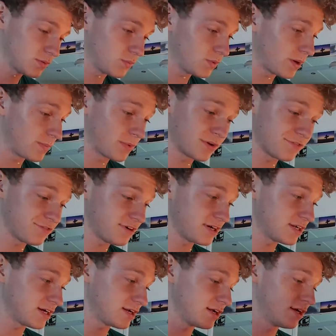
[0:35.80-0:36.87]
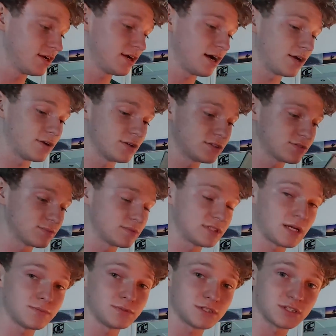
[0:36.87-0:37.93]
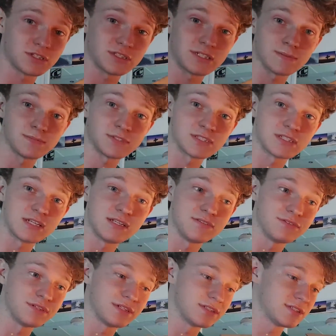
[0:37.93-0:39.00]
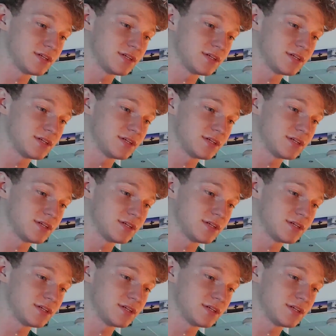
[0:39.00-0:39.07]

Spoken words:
I'm going to find out. I know it's from Samsung because Samsung delivered it.